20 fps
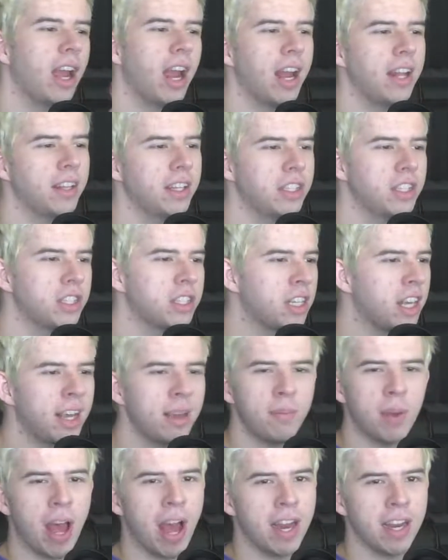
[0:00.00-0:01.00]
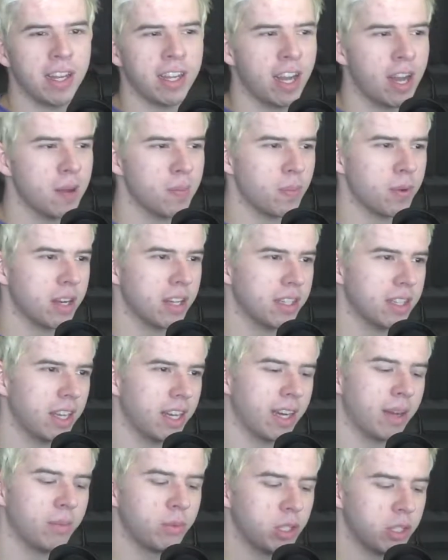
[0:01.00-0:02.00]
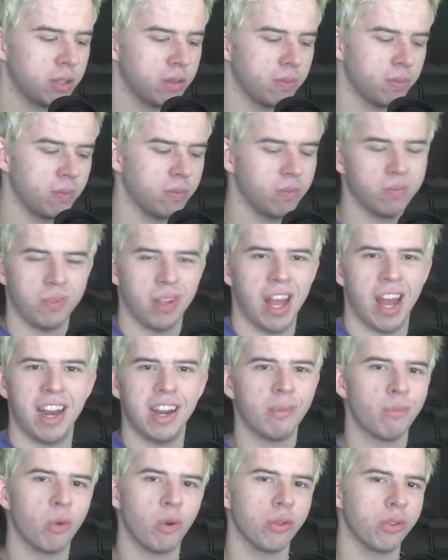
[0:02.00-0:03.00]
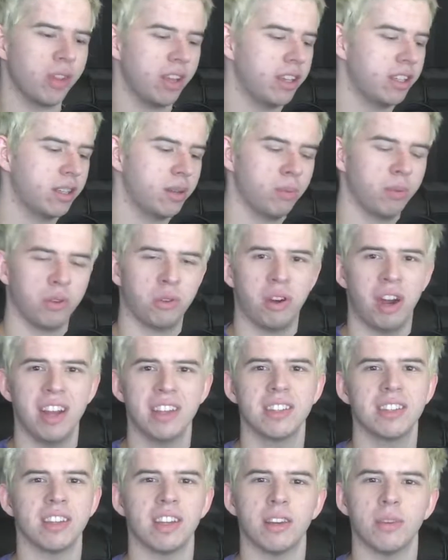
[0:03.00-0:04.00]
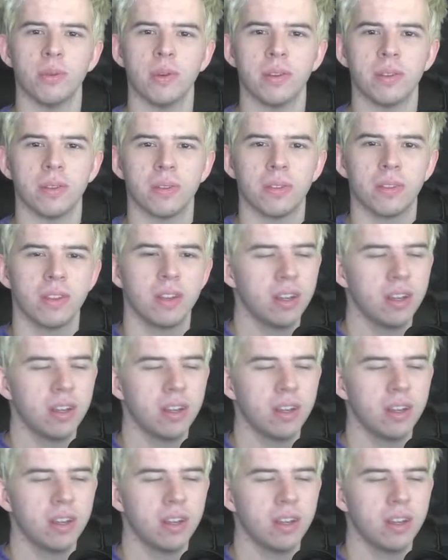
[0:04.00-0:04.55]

and they just keep adding up, and it's like I'm just adding more things to procrastinate with.